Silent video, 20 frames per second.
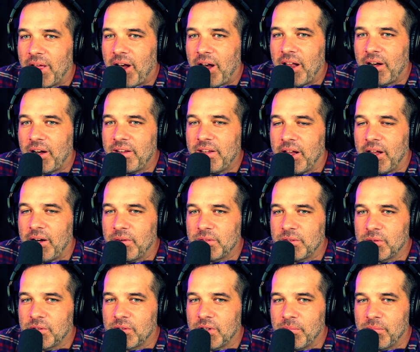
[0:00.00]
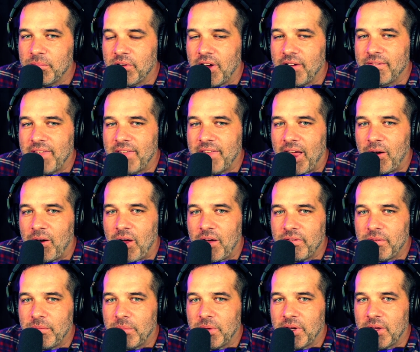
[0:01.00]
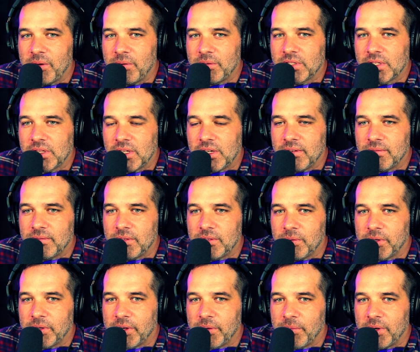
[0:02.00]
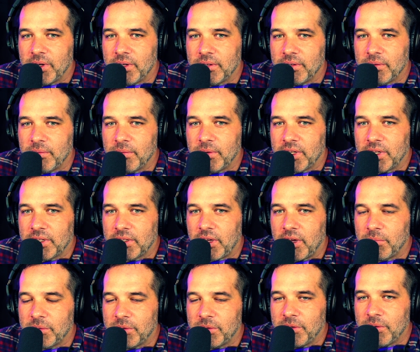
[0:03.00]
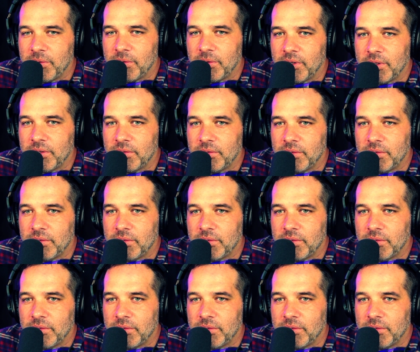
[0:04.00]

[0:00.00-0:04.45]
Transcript: Yeah, I don't do improv that often, but I always love doing it when I get the opportunity. So.